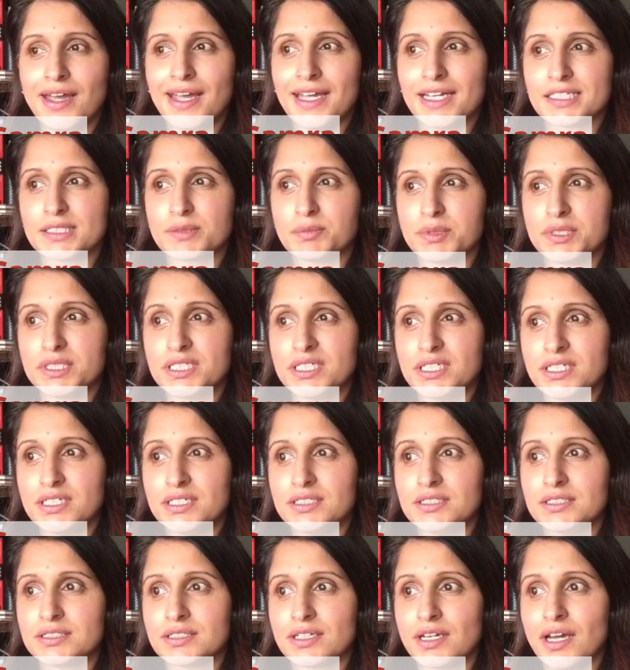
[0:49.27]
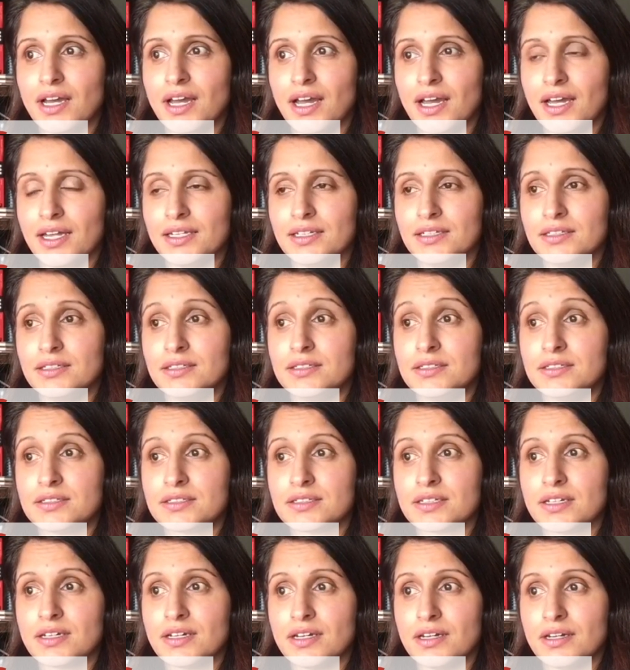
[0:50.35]
expertise, and
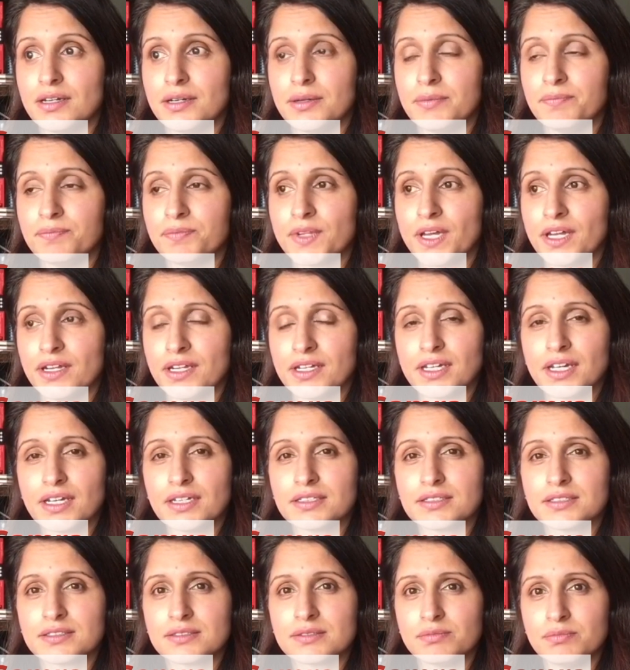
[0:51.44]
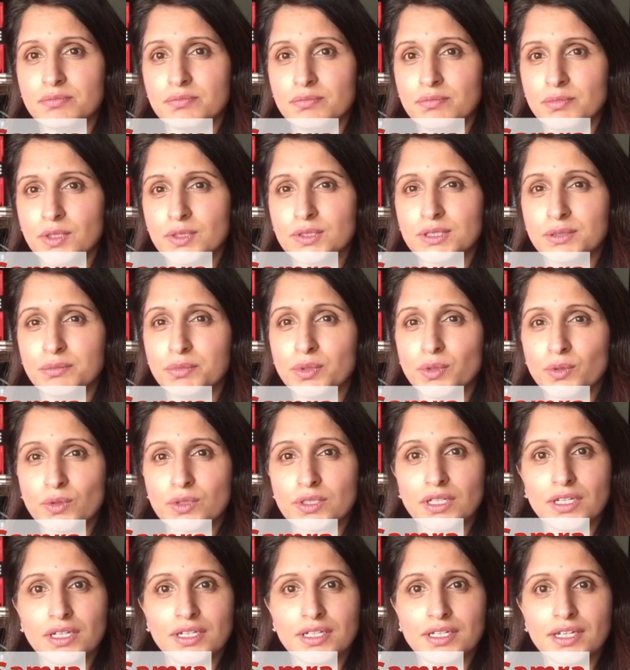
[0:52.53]
I guess most
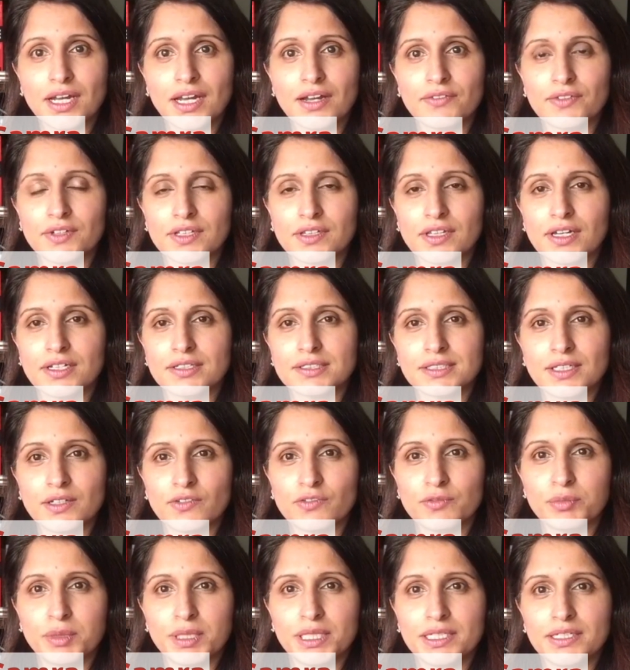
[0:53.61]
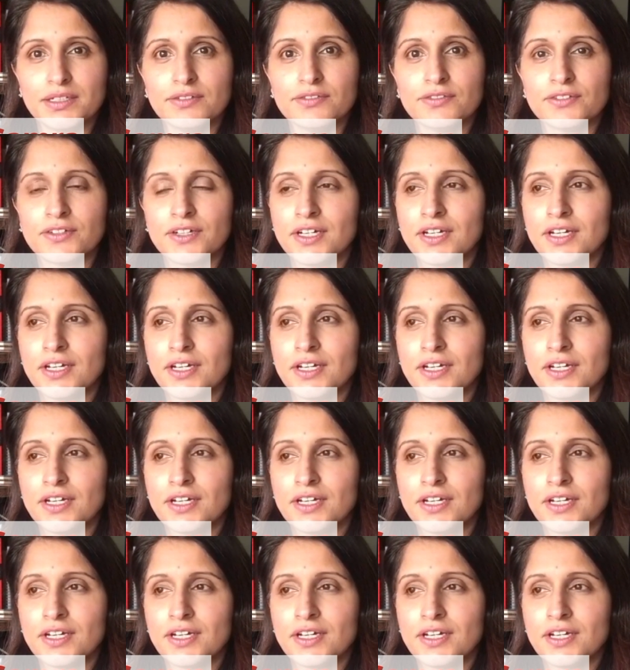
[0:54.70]
importantly having that self-belief.